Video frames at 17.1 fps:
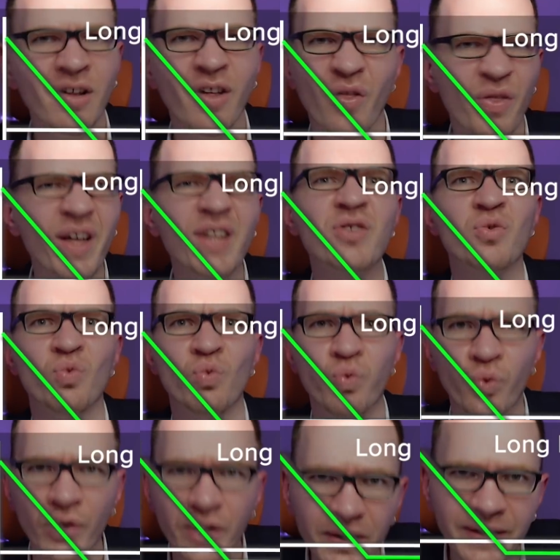That's
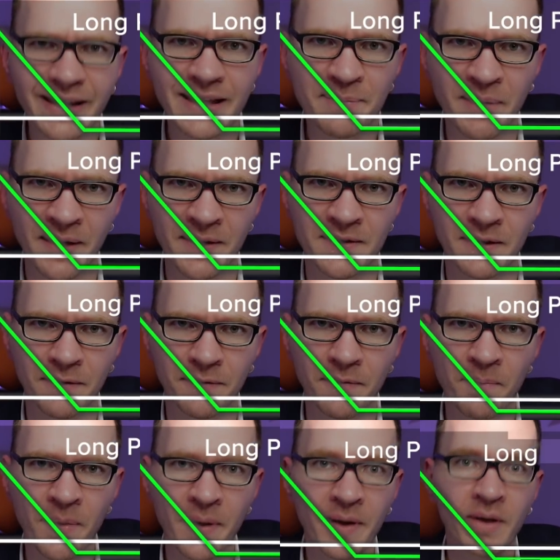really expensive.
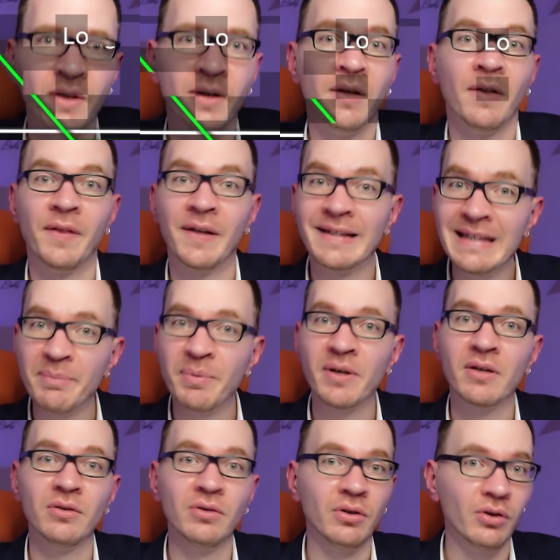The
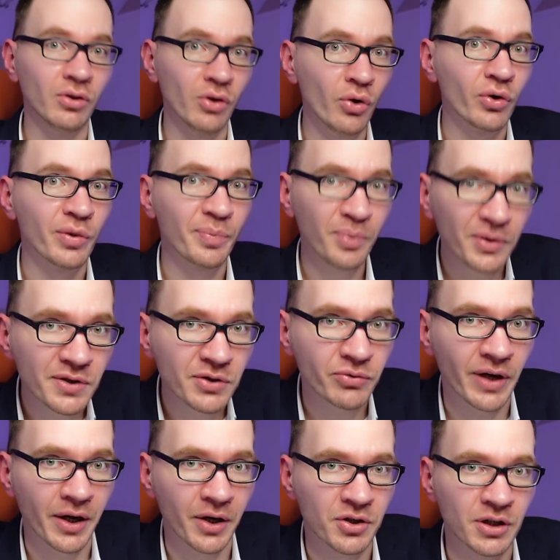typical long put
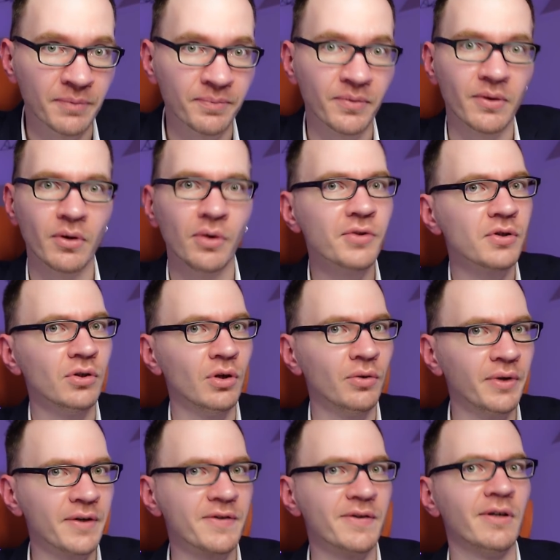strategy, also
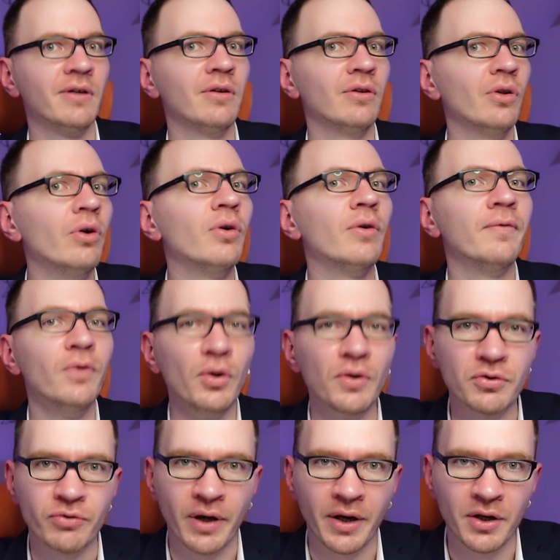known as the long
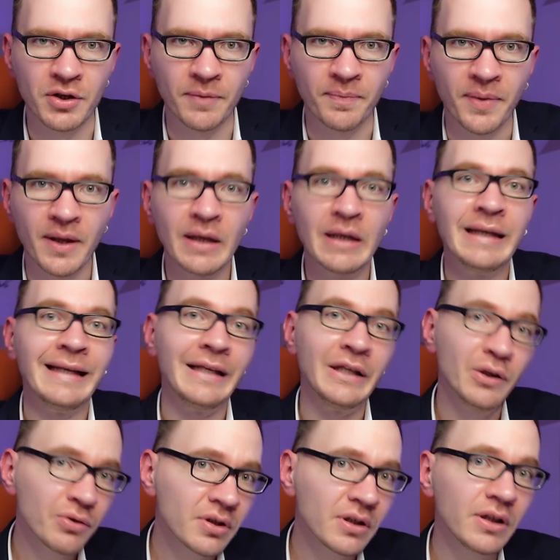vol strategy,
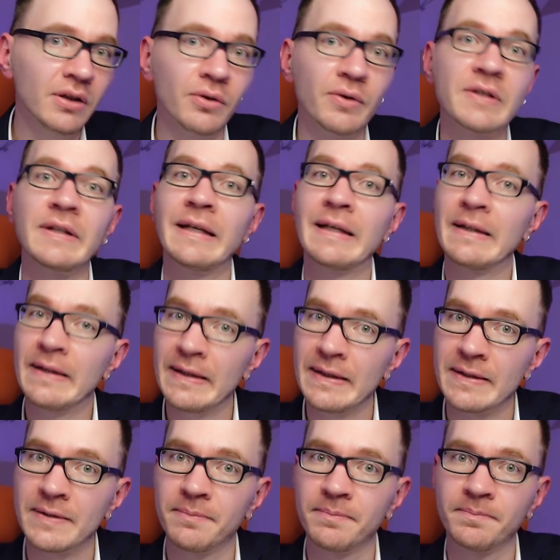usually looks like
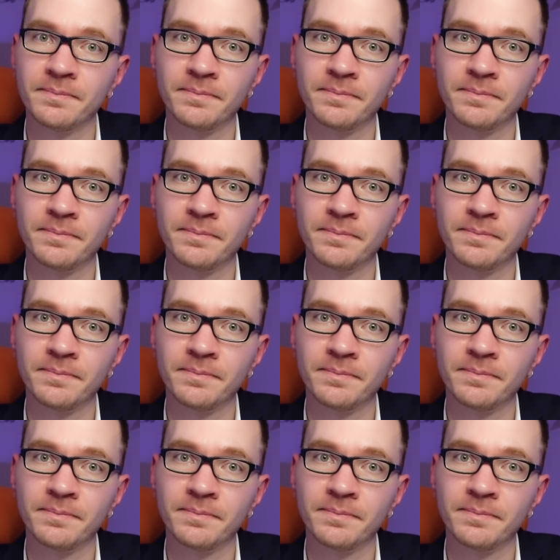this.